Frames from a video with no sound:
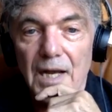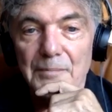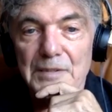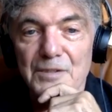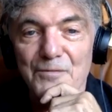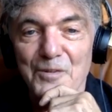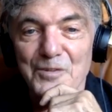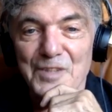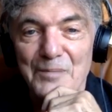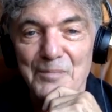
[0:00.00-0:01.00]
I missed
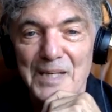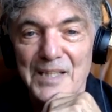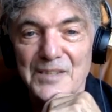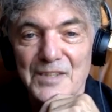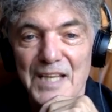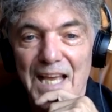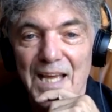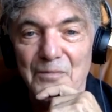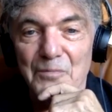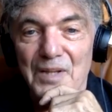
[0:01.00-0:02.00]
the first 10
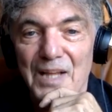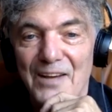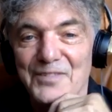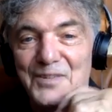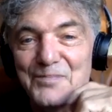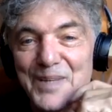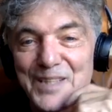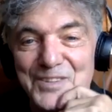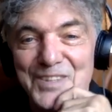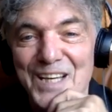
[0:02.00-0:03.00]
minutes and will have
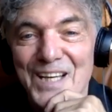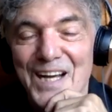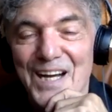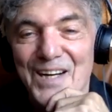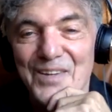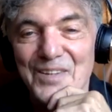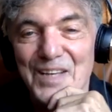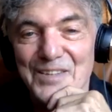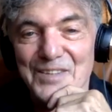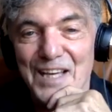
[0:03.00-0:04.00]
to miss the
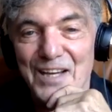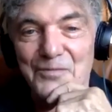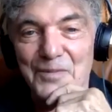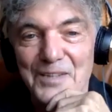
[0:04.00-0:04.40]
last half.